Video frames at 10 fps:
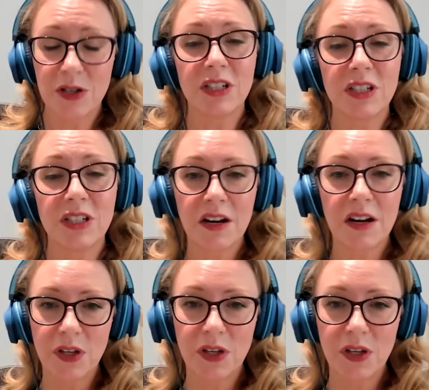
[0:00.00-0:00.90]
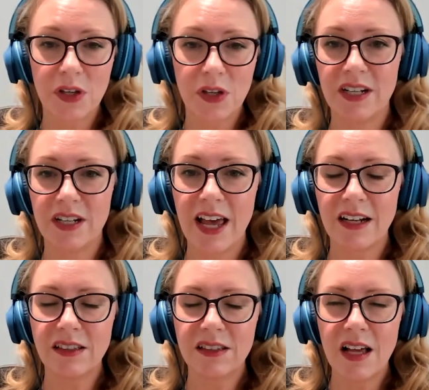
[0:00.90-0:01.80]
There's a lot of confusion
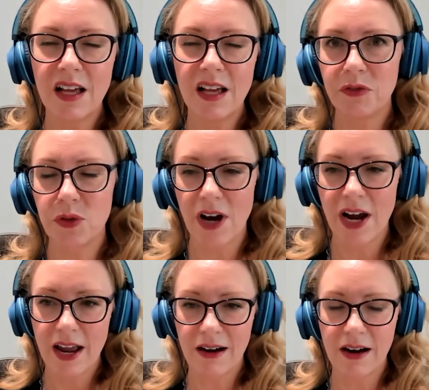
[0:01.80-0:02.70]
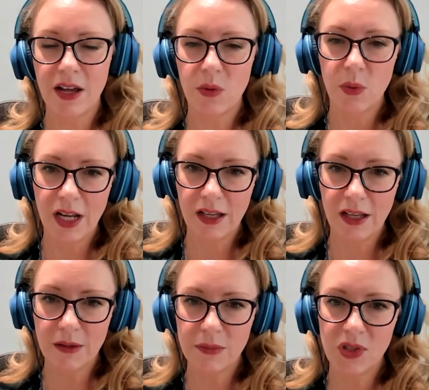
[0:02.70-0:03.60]
and a lot of gray area when it
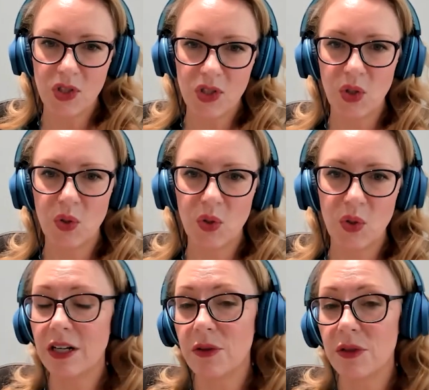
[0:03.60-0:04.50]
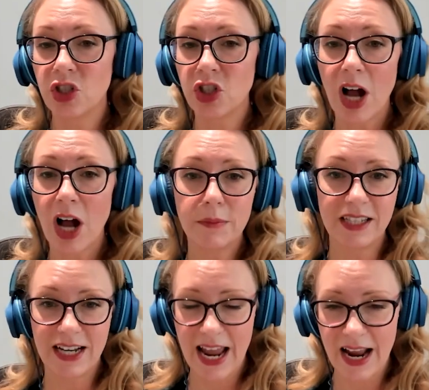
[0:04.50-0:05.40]
comes to, the
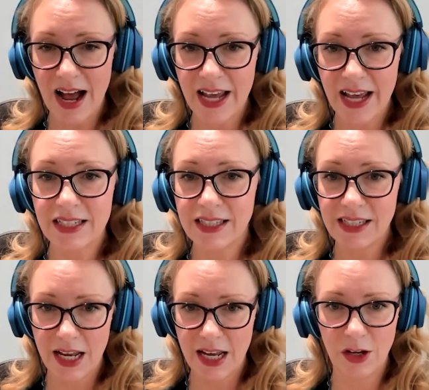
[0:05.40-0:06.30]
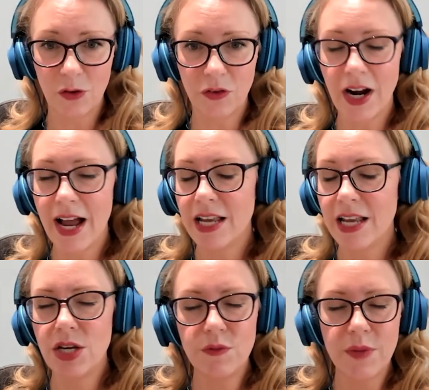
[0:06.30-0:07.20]
jobs that AI is taking over.
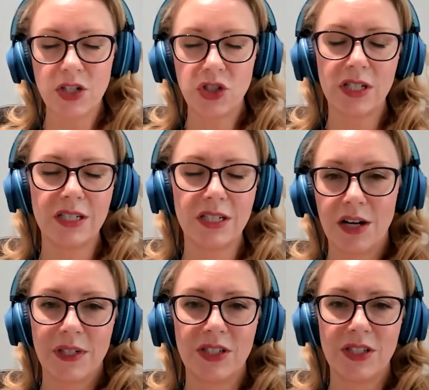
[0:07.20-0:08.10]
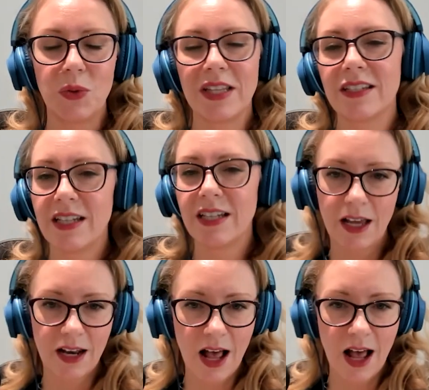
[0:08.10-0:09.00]
And you mentioned, it's doing the
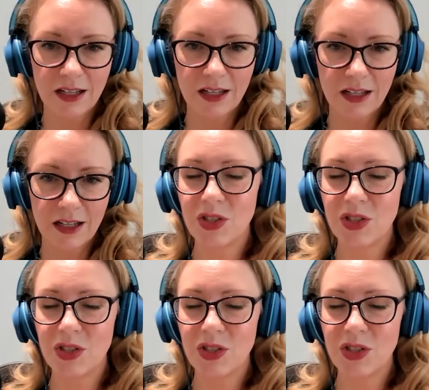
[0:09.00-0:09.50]
data analysis.